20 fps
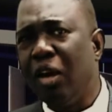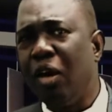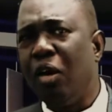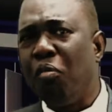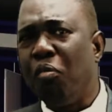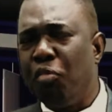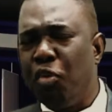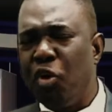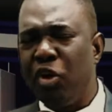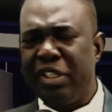
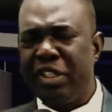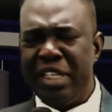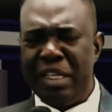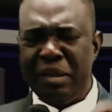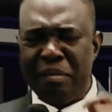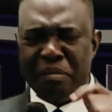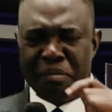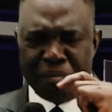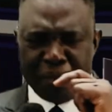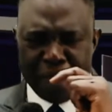but a
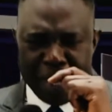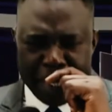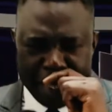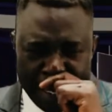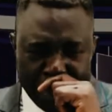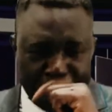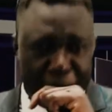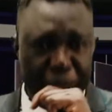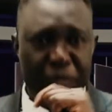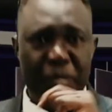
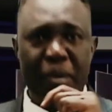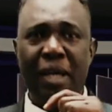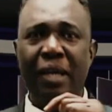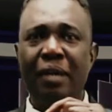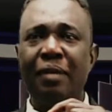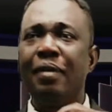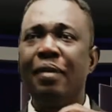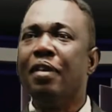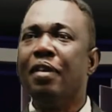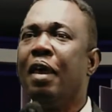maker of men.
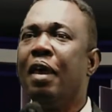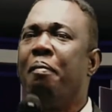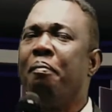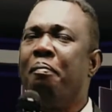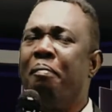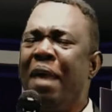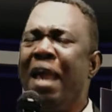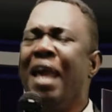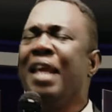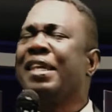
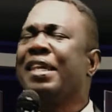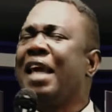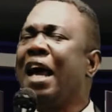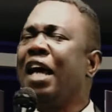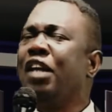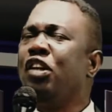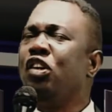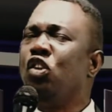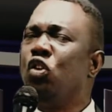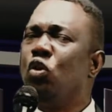Men
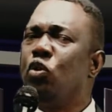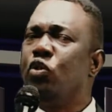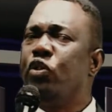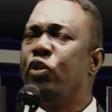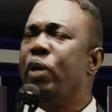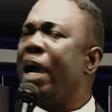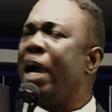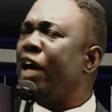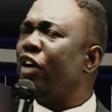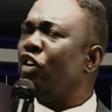can use you
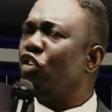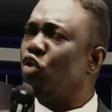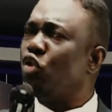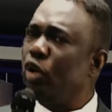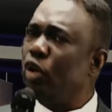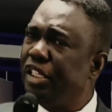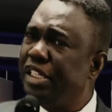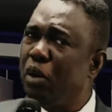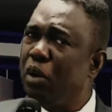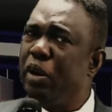and throw
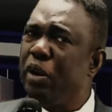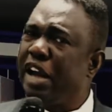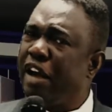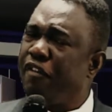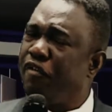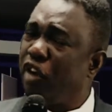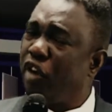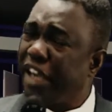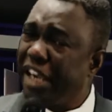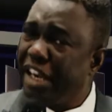it away and
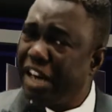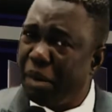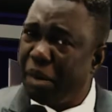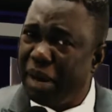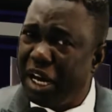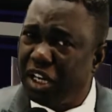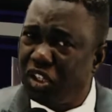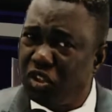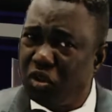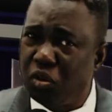forget
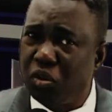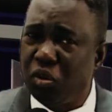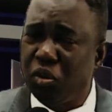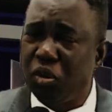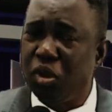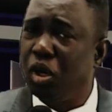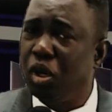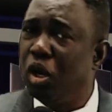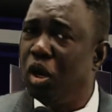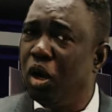about you,
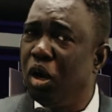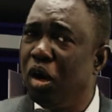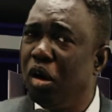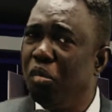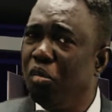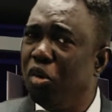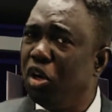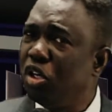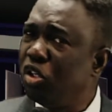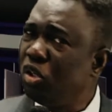
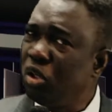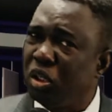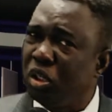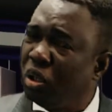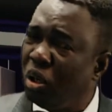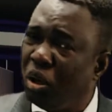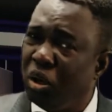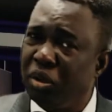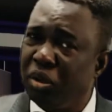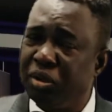but not
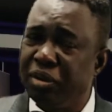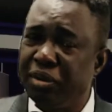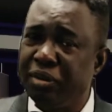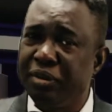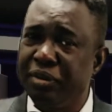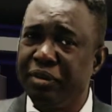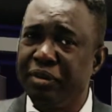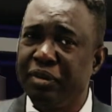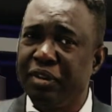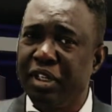God.
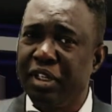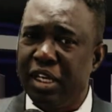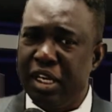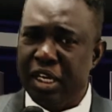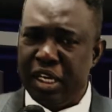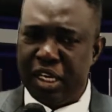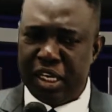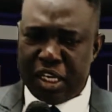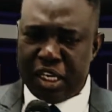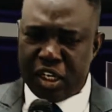
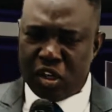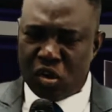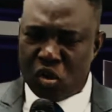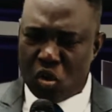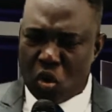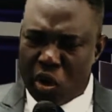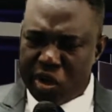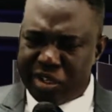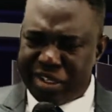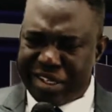In
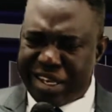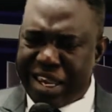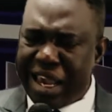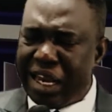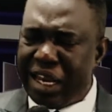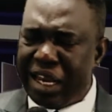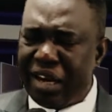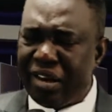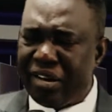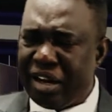God's
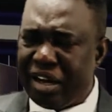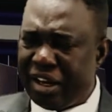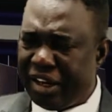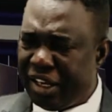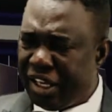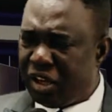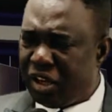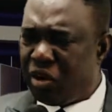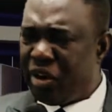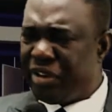calendar,
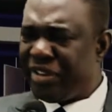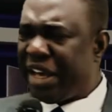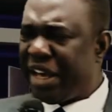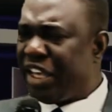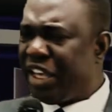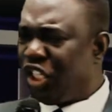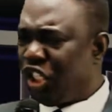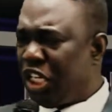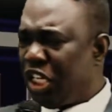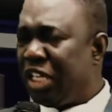in God's
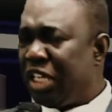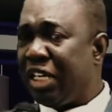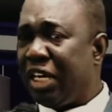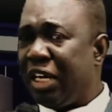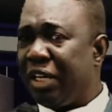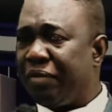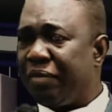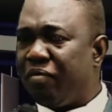agenda,